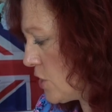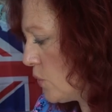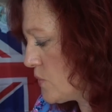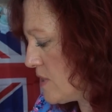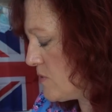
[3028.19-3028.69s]

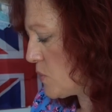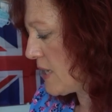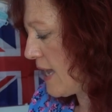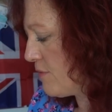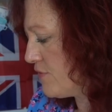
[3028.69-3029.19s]
calls him to
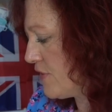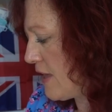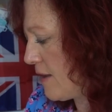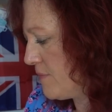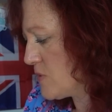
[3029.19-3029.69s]
account for
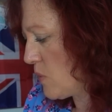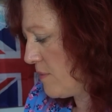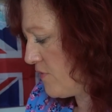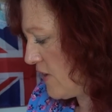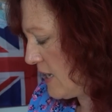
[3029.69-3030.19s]
that, is
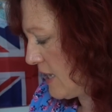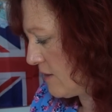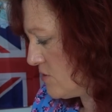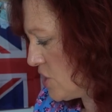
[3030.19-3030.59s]
what I'm feeling.